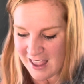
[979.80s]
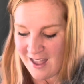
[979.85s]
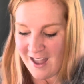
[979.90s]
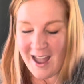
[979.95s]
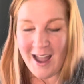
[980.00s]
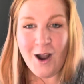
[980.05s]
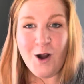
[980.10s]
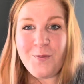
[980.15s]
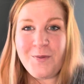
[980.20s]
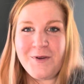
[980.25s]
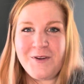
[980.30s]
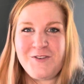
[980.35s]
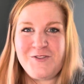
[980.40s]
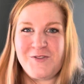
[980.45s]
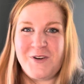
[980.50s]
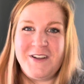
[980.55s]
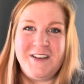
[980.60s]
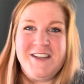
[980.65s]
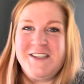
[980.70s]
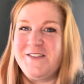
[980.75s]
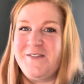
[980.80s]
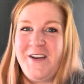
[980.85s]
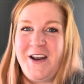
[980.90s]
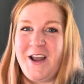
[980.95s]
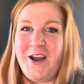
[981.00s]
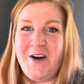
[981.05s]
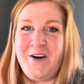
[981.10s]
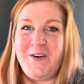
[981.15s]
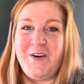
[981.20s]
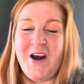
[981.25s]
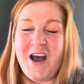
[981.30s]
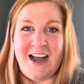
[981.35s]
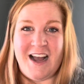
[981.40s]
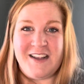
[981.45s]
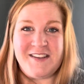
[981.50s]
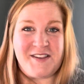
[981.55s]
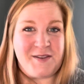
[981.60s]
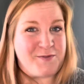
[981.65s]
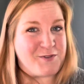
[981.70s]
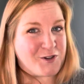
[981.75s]
Hope you enjoyed this video.
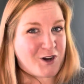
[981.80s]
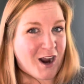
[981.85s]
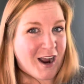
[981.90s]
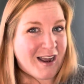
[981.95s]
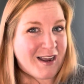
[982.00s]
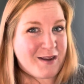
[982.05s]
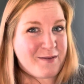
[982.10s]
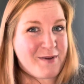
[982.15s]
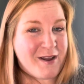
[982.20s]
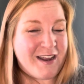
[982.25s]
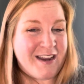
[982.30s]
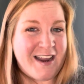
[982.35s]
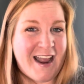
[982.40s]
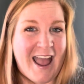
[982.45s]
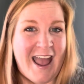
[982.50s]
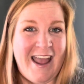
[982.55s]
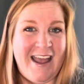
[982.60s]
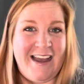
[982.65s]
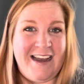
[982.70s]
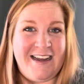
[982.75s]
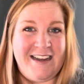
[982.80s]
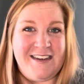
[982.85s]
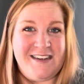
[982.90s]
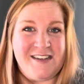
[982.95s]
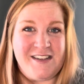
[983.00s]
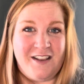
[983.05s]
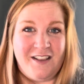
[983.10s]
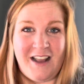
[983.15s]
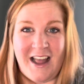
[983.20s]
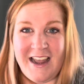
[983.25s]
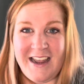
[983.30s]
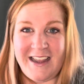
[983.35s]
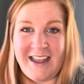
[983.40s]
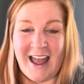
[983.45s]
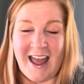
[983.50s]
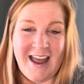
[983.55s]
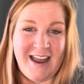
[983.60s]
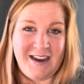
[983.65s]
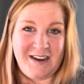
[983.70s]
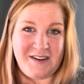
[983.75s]
Subscribe and like
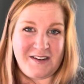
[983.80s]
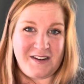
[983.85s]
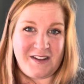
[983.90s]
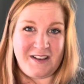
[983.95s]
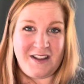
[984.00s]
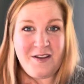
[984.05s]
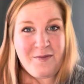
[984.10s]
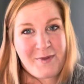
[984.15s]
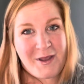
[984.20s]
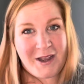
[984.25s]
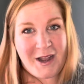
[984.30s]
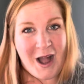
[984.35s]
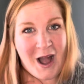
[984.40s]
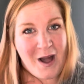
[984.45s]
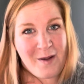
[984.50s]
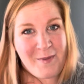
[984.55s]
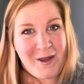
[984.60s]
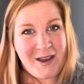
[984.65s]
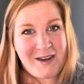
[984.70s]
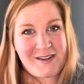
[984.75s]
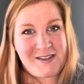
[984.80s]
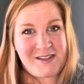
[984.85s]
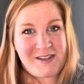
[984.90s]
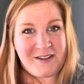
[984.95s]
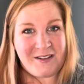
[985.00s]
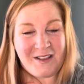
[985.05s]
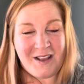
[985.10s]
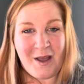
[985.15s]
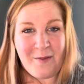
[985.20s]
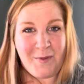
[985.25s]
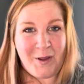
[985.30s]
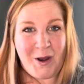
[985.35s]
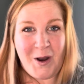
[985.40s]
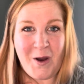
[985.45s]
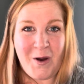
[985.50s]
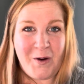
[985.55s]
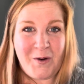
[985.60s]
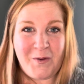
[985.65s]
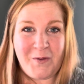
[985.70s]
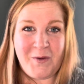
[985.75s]
and leave me a comment. Let me
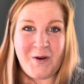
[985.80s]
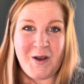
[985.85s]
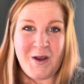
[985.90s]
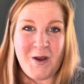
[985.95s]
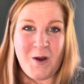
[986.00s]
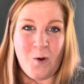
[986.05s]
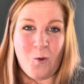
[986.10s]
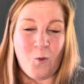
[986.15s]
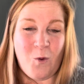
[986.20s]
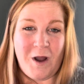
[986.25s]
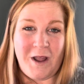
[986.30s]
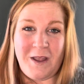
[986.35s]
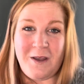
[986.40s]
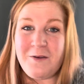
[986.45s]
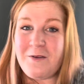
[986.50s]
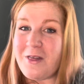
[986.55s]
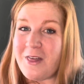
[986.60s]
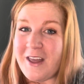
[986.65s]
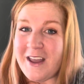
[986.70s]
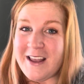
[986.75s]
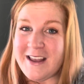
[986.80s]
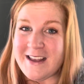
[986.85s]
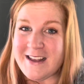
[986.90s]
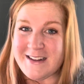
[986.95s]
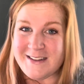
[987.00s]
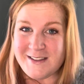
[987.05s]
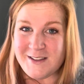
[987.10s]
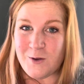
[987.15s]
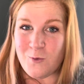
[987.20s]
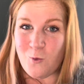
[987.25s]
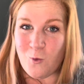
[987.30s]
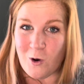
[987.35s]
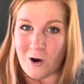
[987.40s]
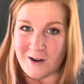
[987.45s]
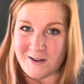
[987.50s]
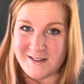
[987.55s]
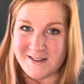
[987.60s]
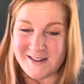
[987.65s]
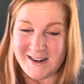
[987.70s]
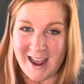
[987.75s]
know what you think is the
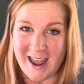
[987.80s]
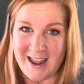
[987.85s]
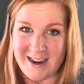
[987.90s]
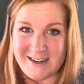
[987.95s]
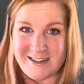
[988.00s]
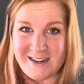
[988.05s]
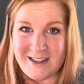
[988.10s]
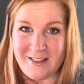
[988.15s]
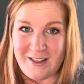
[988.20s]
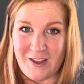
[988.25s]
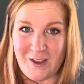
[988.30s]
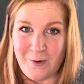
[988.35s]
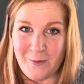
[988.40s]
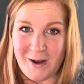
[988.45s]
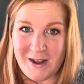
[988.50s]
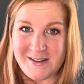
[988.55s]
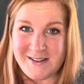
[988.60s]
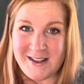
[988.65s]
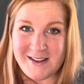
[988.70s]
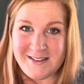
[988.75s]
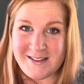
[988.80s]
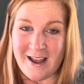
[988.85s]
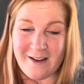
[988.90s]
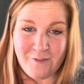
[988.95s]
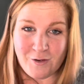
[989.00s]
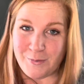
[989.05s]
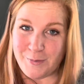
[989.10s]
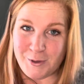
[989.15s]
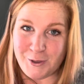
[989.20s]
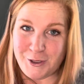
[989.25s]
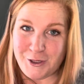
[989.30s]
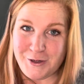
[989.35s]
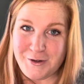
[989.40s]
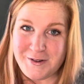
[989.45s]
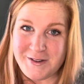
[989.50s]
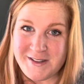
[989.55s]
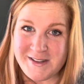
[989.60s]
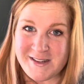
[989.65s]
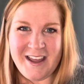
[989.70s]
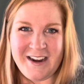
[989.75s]
worst candy the US has ever
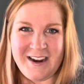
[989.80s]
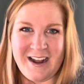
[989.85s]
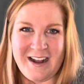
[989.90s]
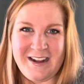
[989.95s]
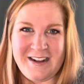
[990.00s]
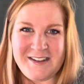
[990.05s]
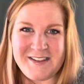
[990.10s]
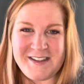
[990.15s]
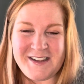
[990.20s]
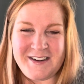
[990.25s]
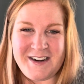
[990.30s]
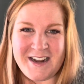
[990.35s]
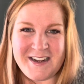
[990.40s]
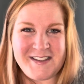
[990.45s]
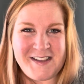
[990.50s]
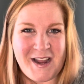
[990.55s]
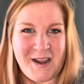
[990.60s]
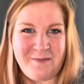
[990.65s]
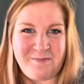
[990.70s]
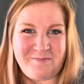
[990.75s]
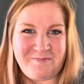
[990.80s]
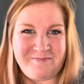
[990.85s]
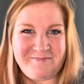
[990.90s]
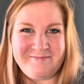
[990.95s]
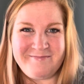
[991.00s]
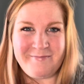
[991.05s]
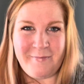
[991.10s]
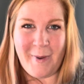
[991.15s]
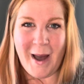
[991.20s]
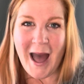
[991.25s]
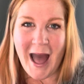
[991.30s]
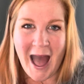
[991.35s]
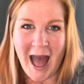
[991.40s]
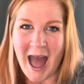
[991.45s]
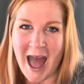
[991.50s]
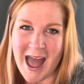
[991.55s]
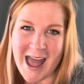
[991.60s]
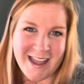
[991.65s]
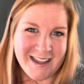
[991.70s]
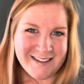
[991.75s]
produced. And I'll see you next time.
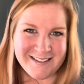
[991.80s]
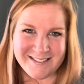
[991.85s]
Bye.